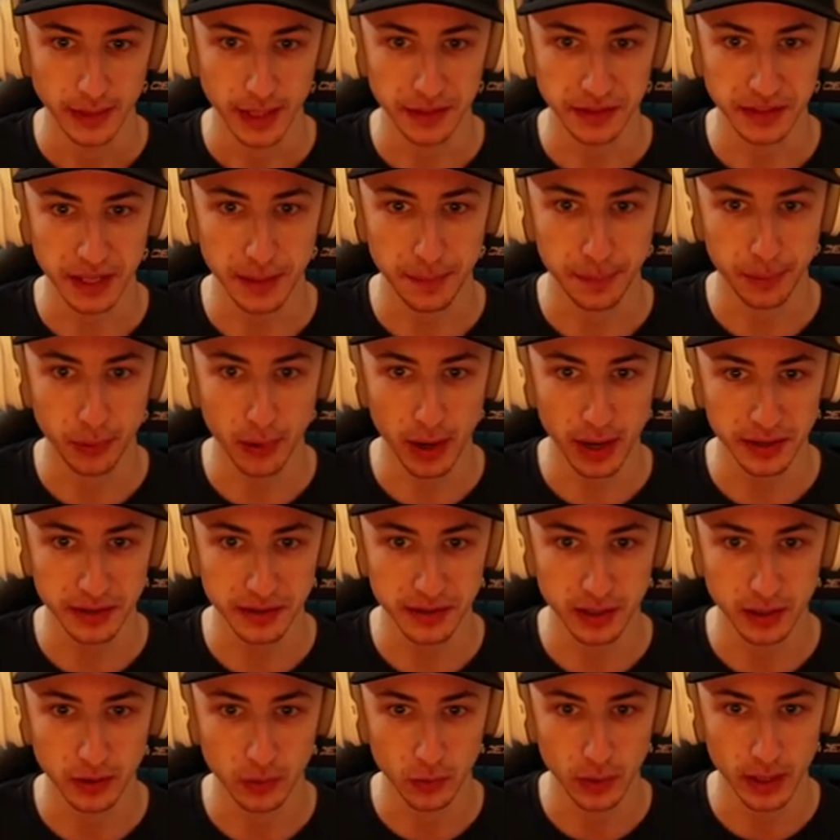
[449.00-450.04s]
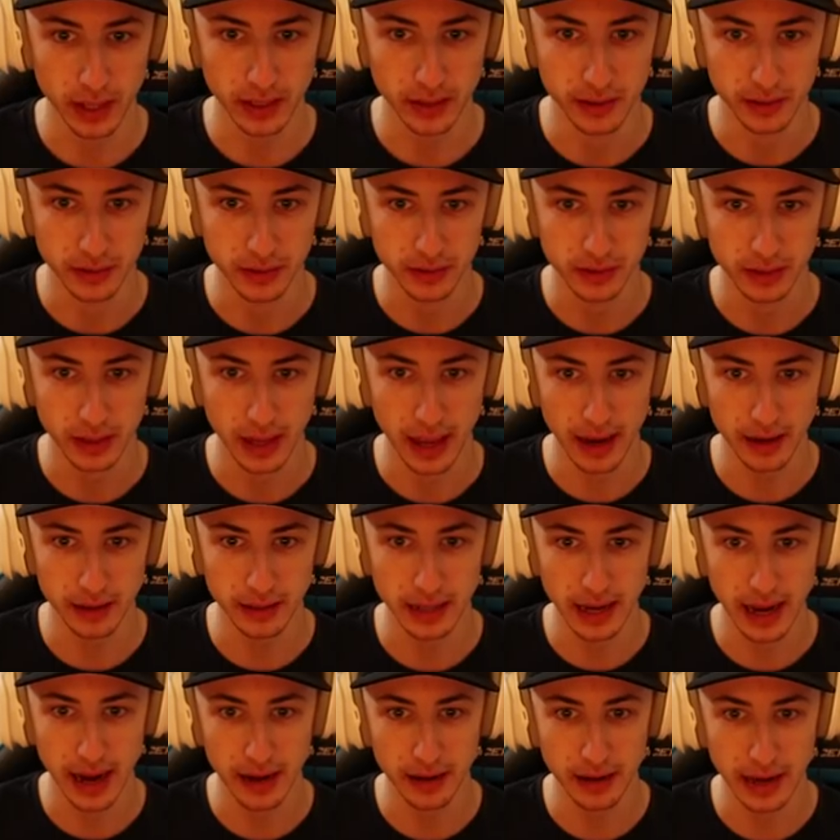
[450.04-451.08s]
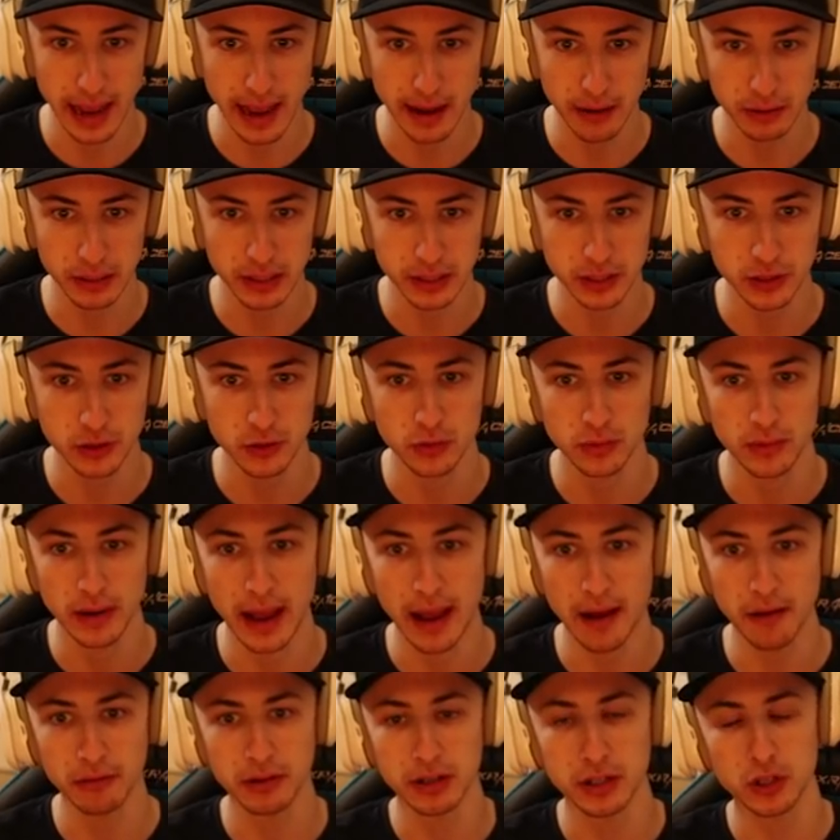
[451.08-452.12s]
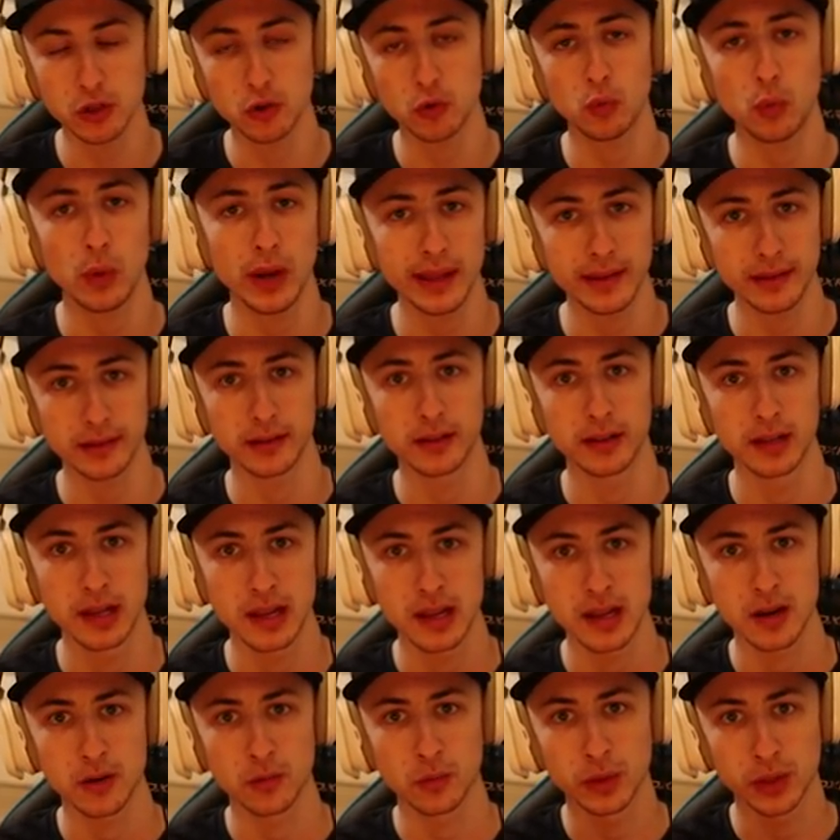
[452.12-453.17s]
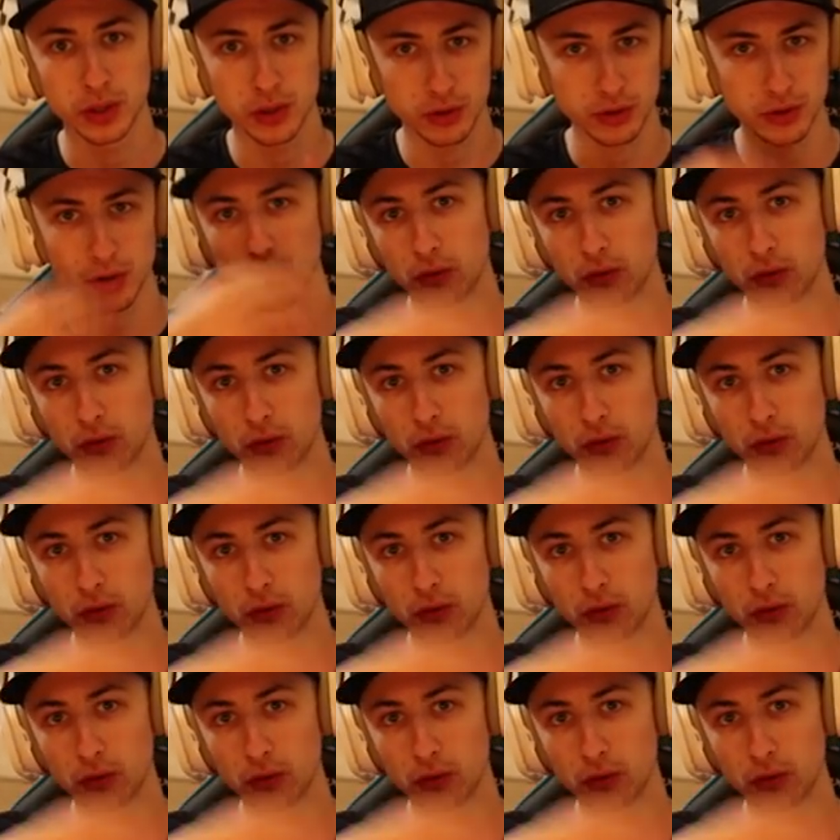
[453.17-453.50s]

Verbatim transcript: They said Preston wins. How do how how can you how can you win? when there's